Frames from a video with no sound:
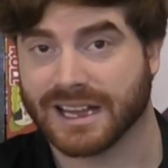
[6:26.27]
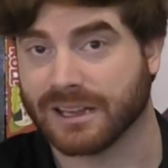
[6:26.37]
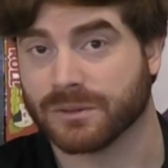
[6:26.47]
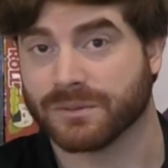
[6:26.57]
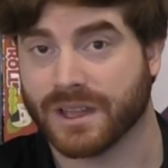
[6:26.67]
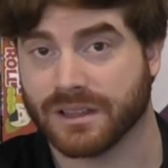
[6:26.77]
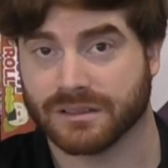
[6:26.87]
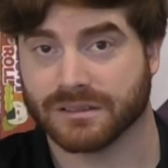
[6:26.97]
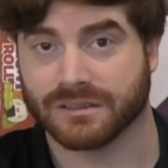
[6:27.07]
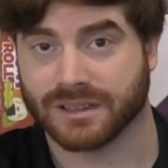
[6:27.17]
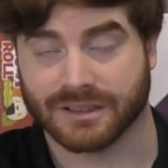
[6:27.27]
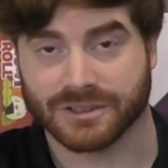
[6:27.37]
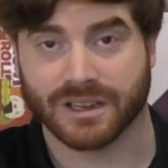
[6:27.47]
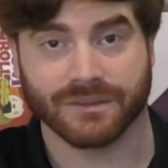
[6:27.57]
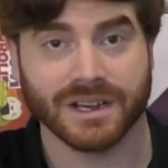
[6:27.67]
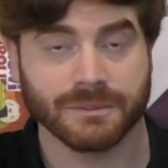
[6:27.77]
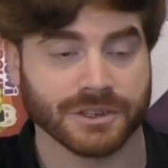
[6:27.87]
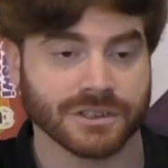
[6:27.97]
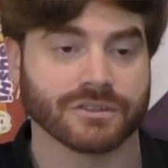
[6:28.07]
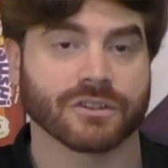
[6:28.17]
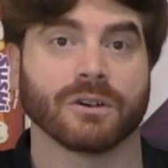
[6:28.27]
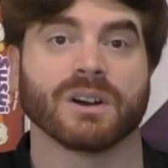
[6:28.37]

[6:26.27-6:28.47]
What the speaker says: outside of anybody's control,